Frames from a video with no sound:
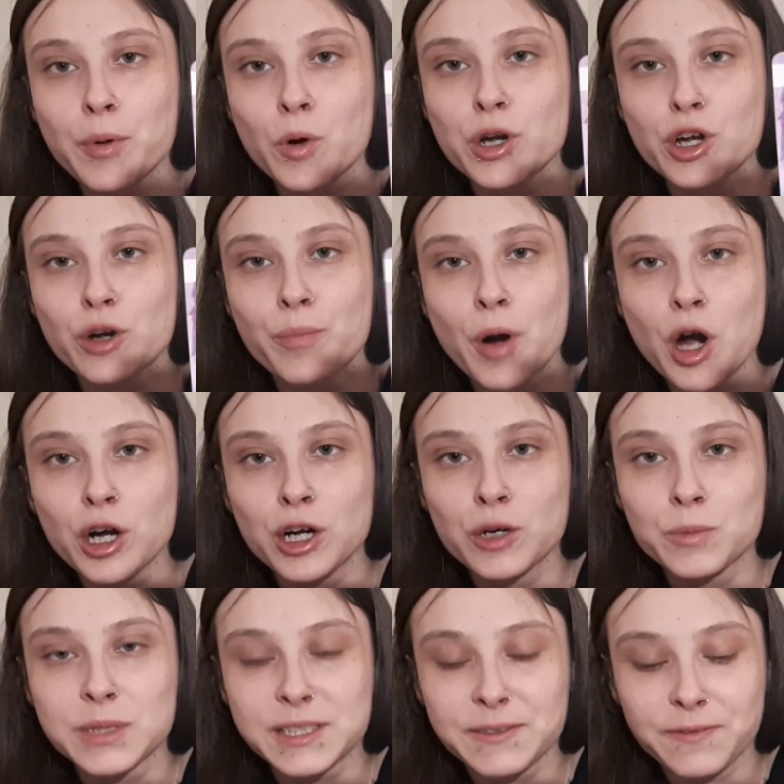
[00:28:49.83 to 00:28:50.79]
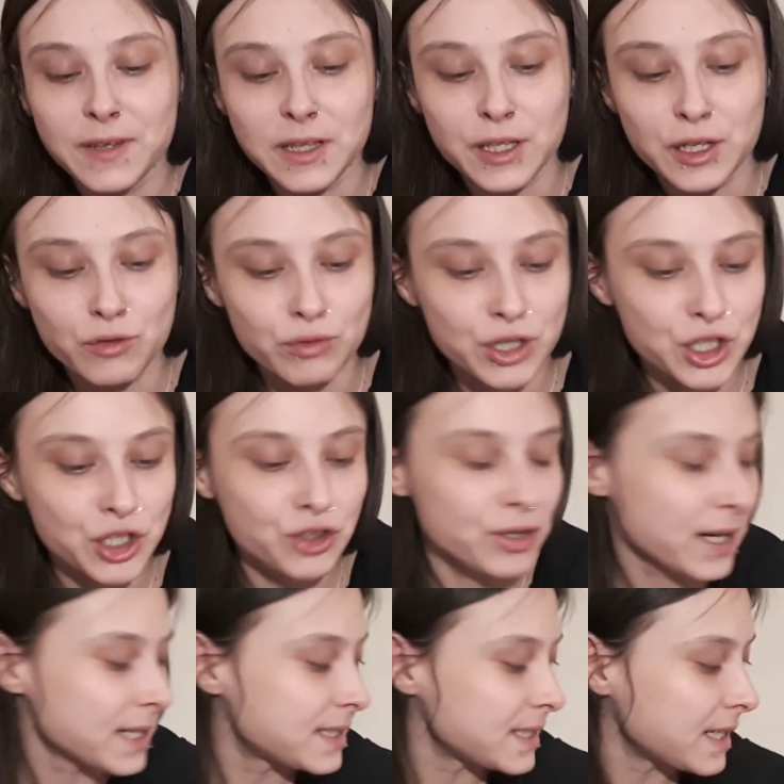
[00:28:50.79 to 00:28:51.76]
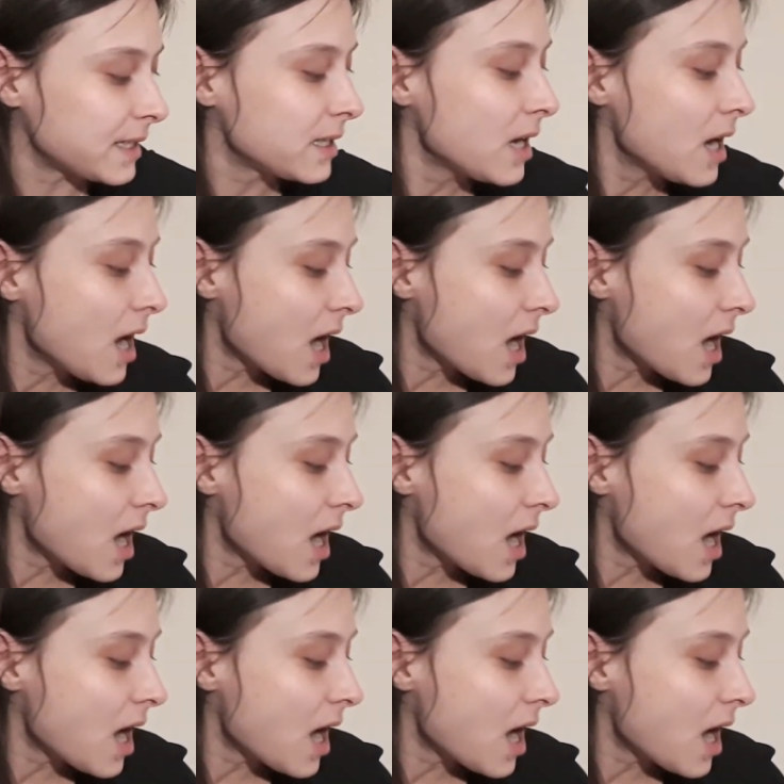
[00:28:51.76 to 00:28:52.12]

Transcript: or your partner was feeling restricted.